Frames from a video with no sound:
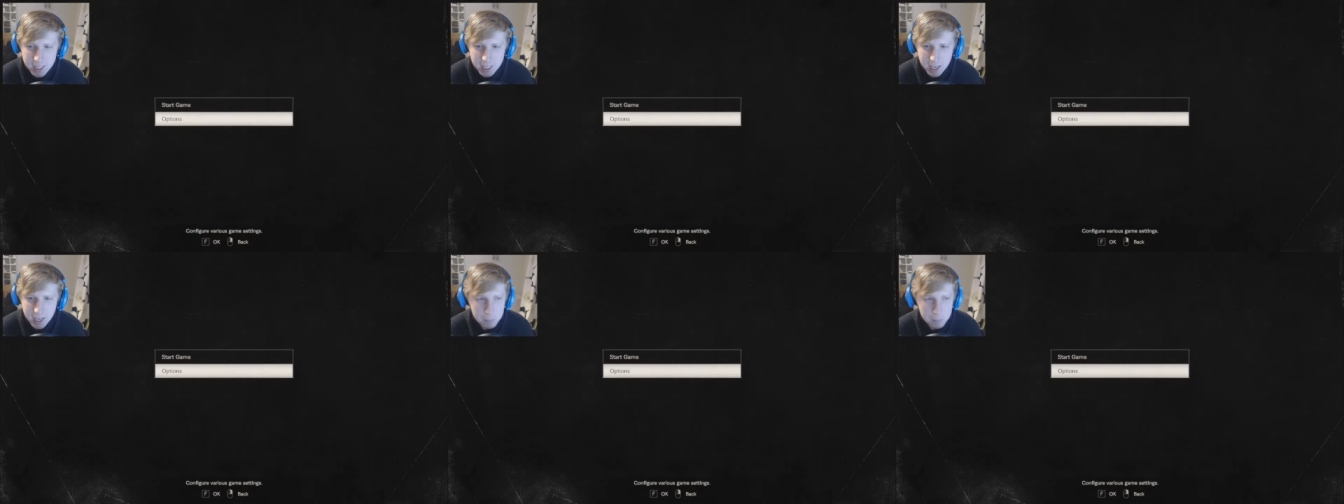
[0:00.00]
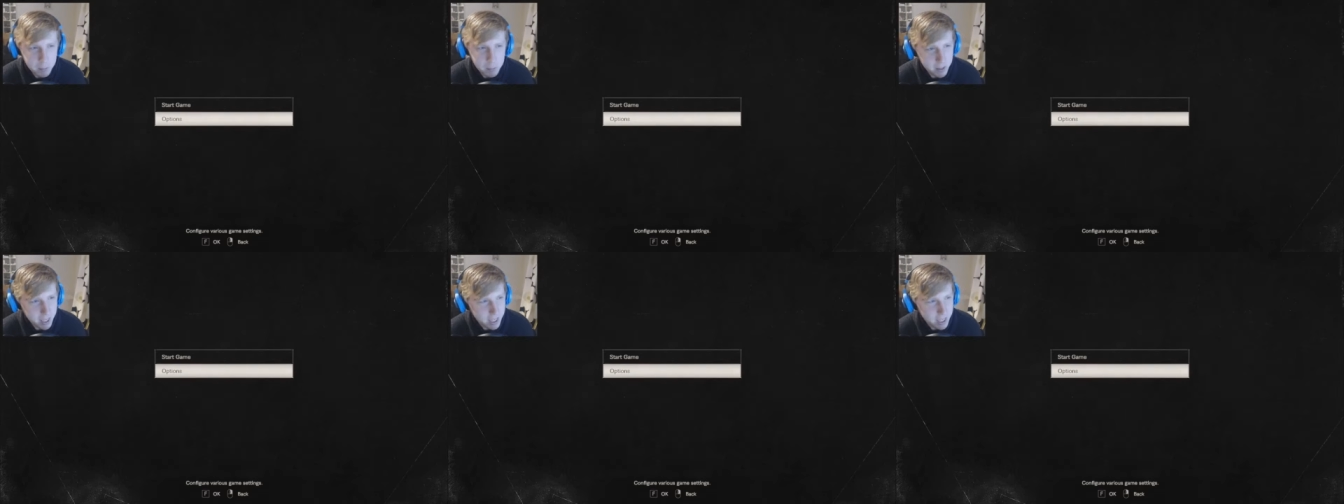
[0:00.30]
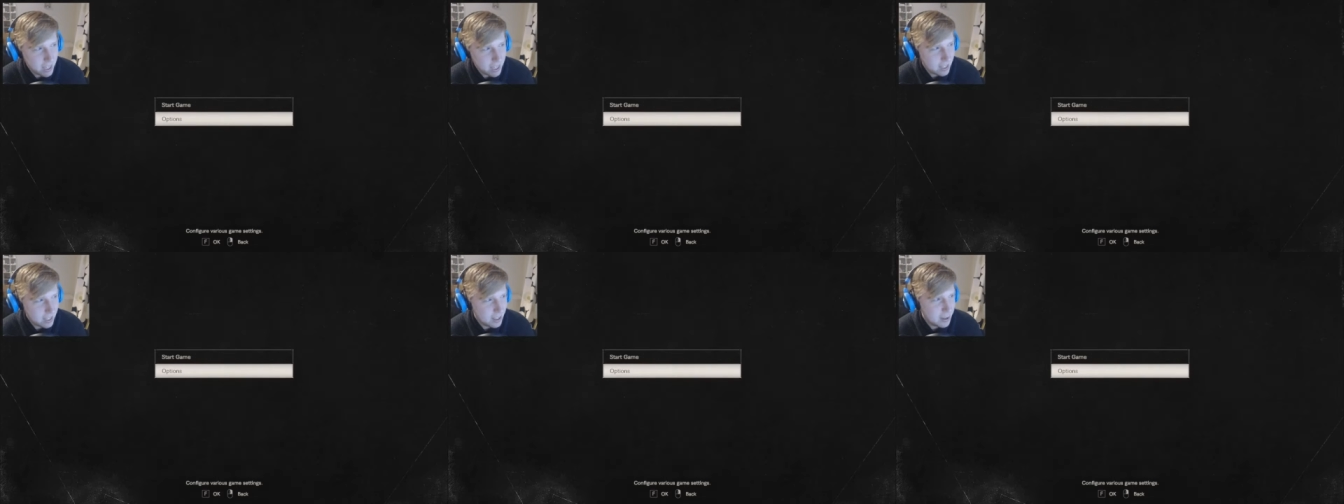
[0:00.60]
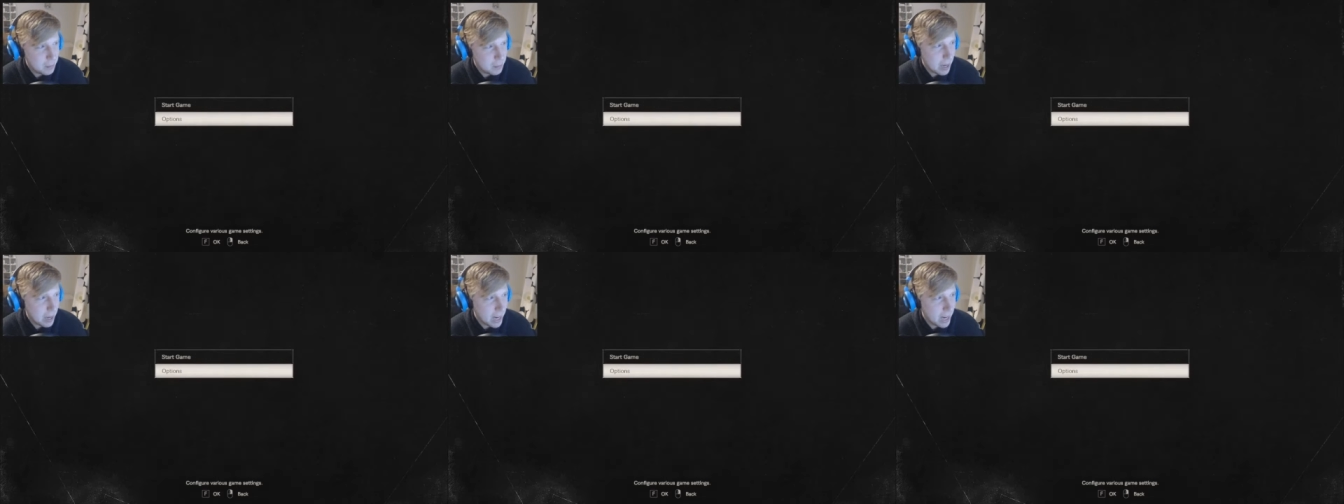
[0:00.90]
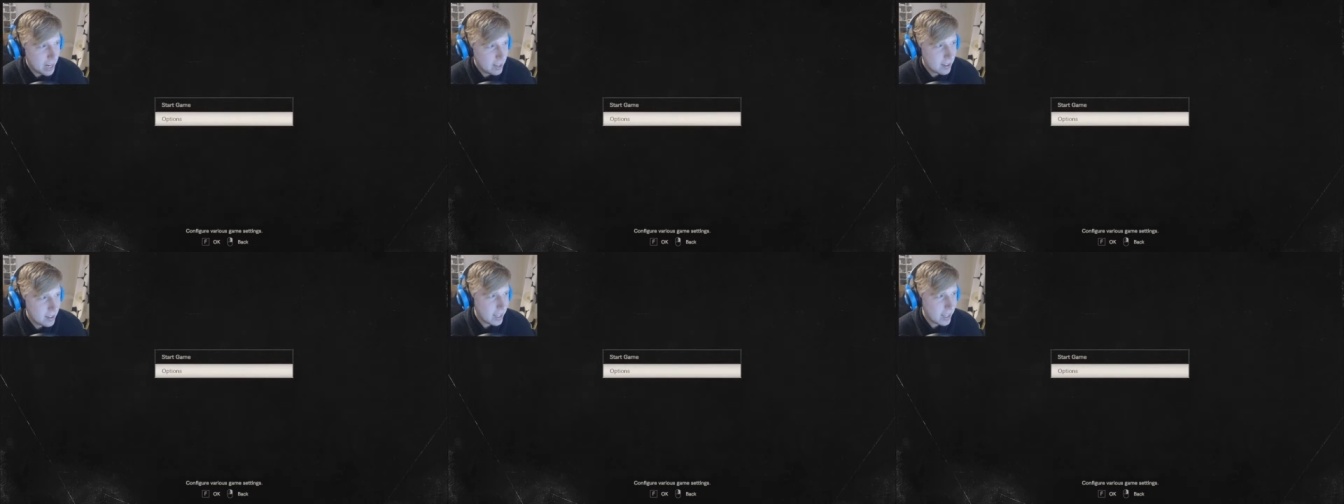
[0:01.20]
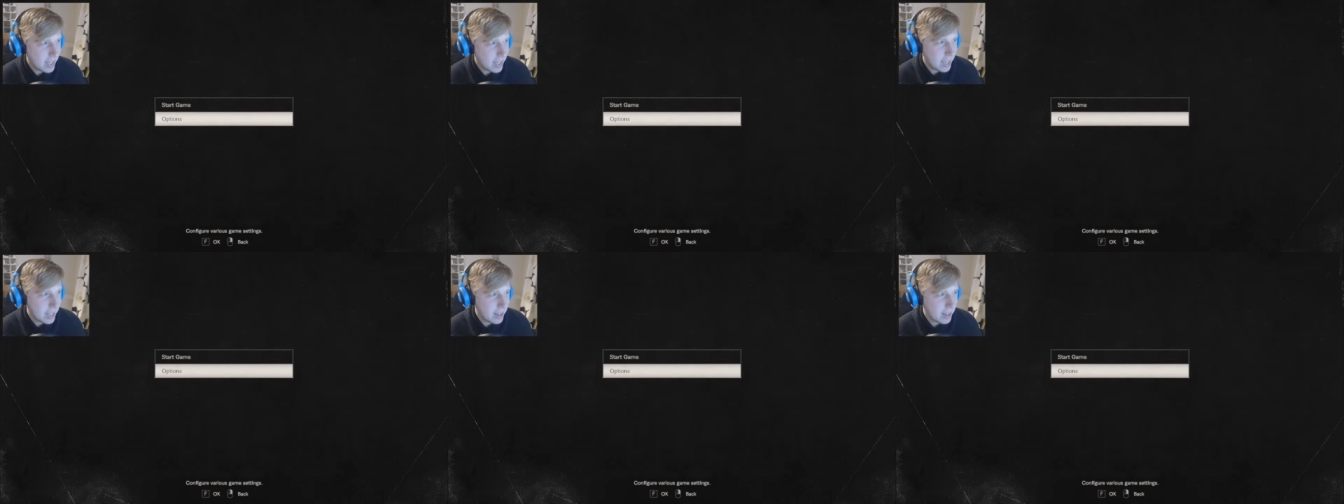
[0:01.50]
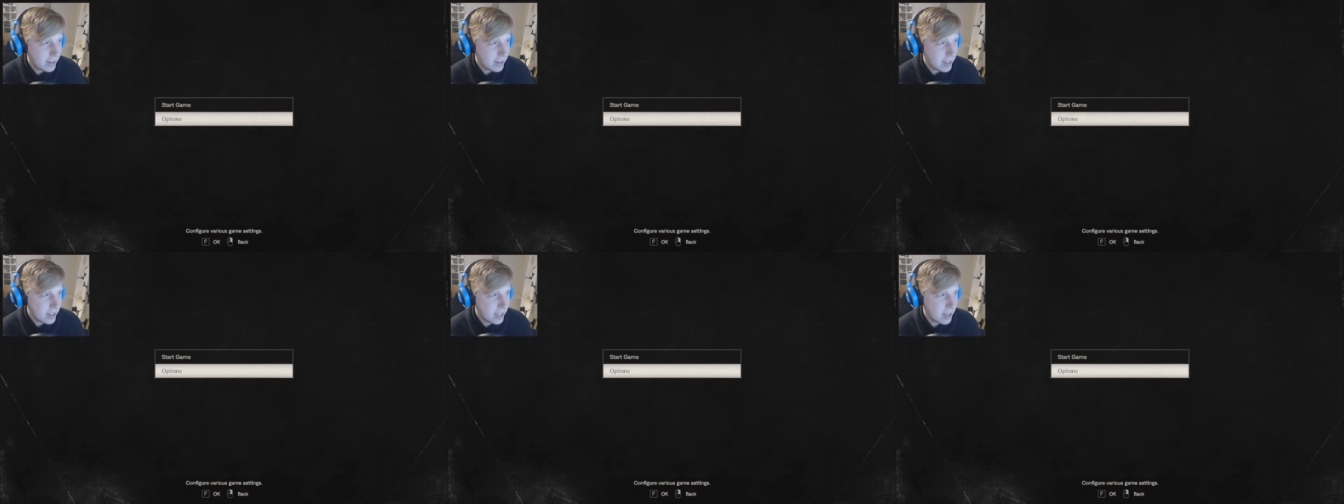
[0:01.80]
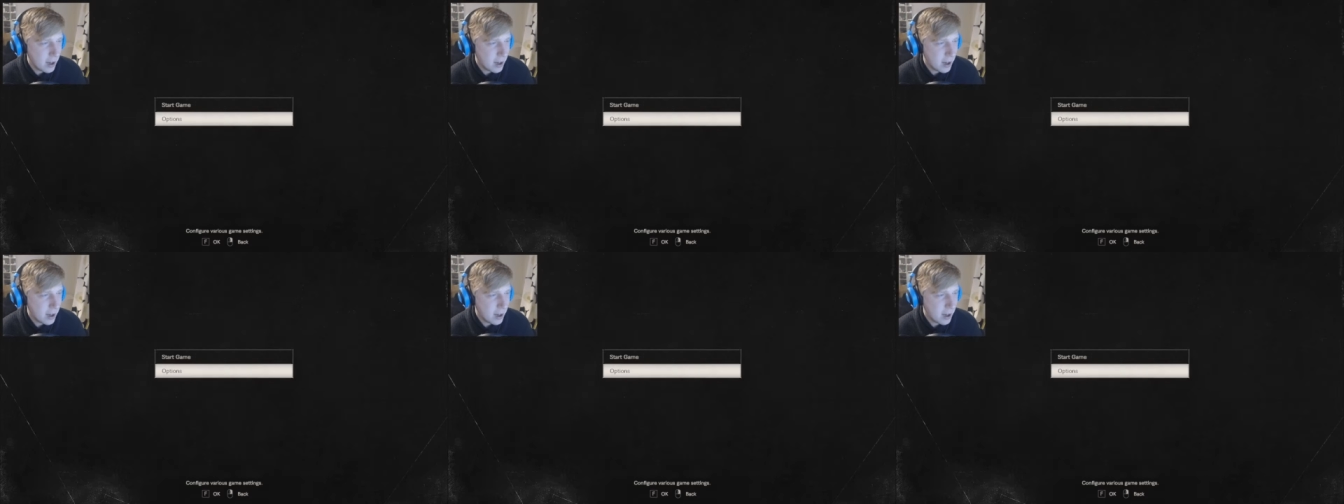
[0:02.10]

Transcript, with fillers: I'm really excited to play it. And uh,